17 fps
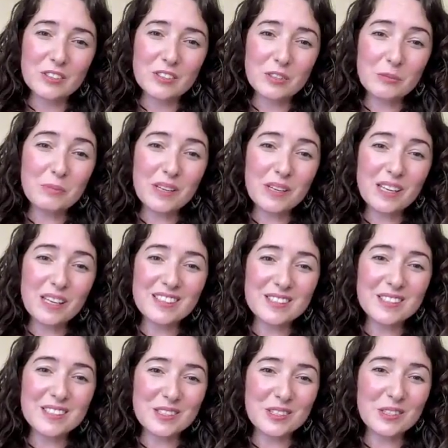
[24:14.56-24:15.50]
To me,
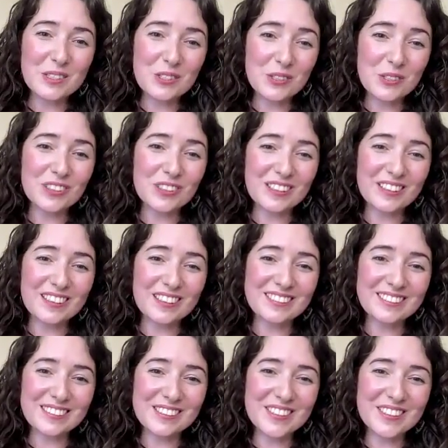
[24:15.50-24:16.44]
this is the shortcut.
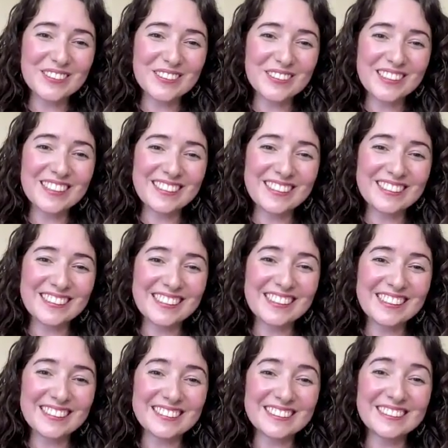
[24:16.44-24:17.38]
The shortcut
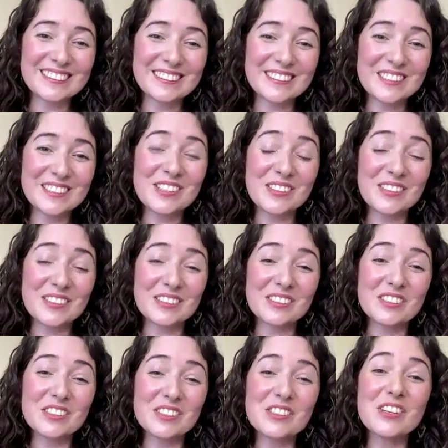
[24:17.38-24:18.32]
is
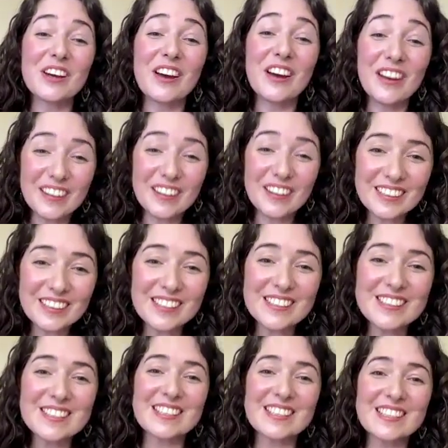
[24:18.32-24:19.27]
to
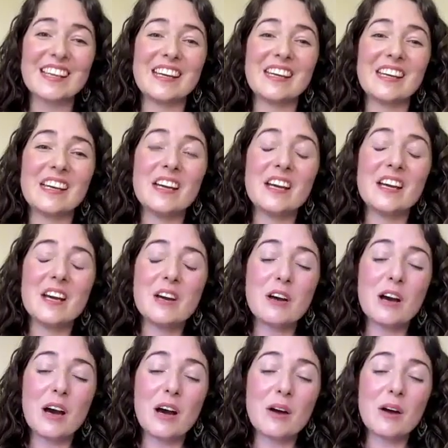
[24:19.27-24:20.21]
earnestly
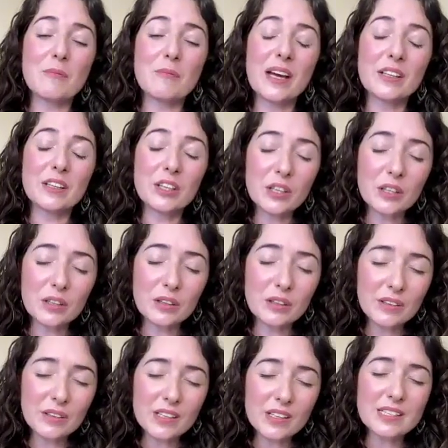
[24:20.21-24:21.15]
and
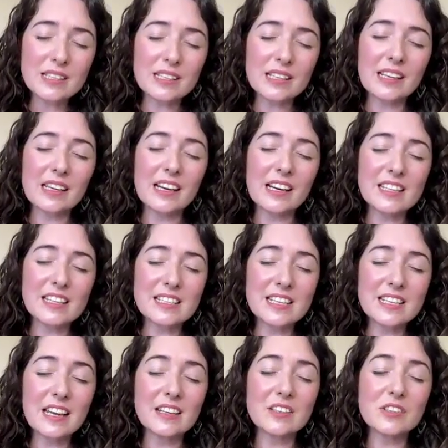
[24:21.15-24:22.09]
curiously
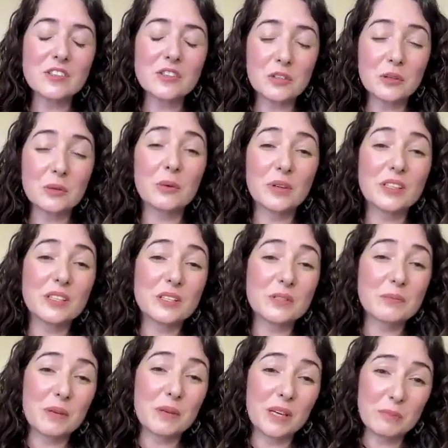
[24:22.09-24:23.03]
attend to what is
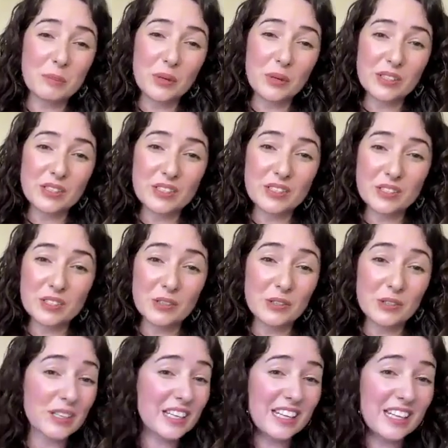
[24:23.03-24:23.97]
being pointed
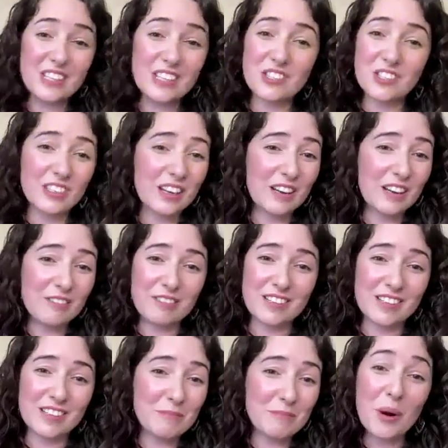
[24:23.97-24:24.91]
to in each and
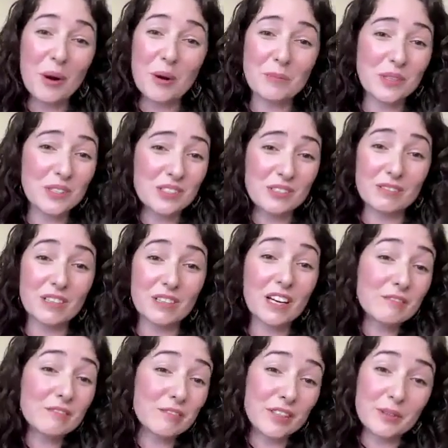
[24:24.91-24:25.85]
every moment of
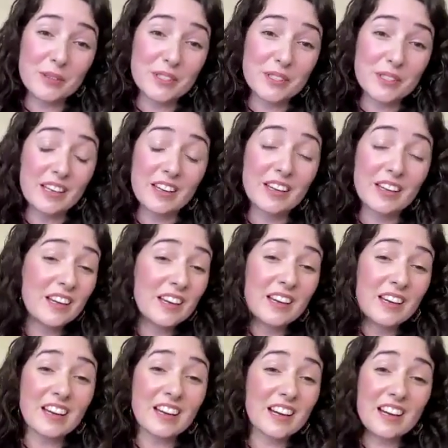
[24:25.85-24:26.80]
life, I would say.
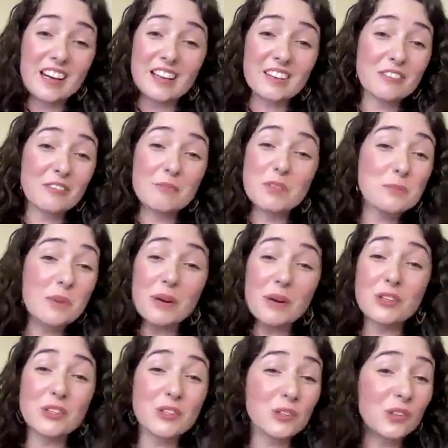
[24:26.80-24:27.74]
And
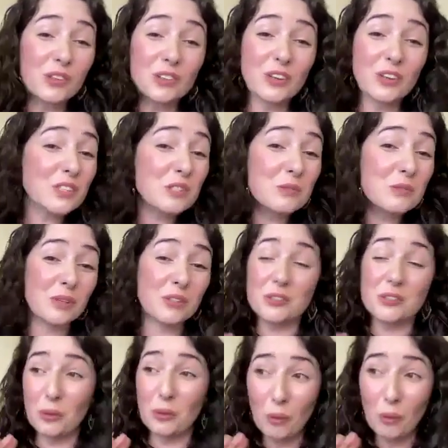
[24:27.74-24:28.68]
spiritual or not
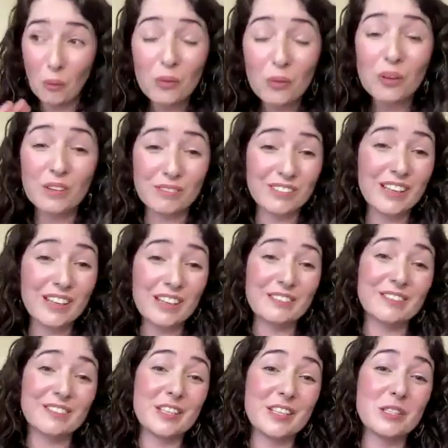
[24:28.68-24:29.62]
spiritual, all of
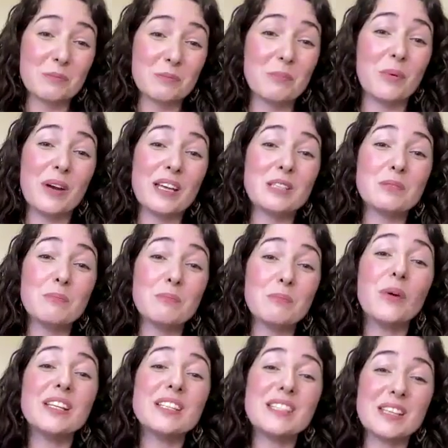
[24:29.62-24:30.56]
life is
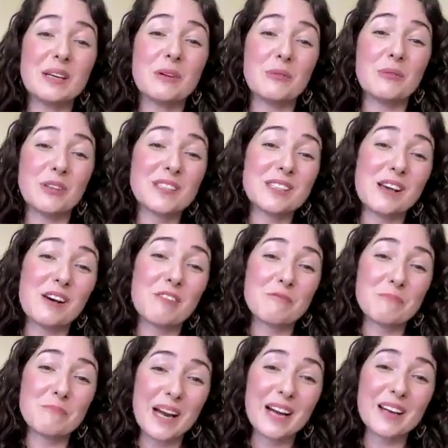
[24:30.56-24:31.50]
pointing
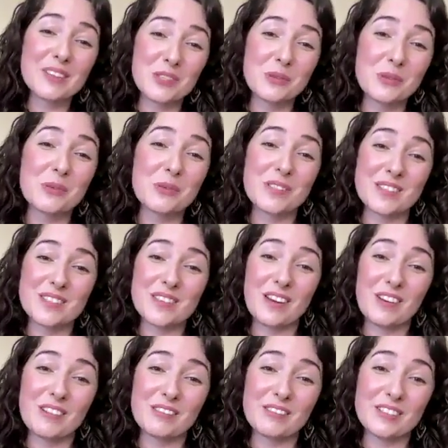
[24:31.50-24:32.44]
oneself back to
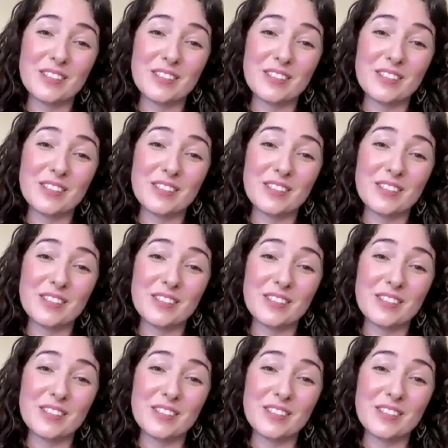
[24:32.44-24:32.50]
oneself.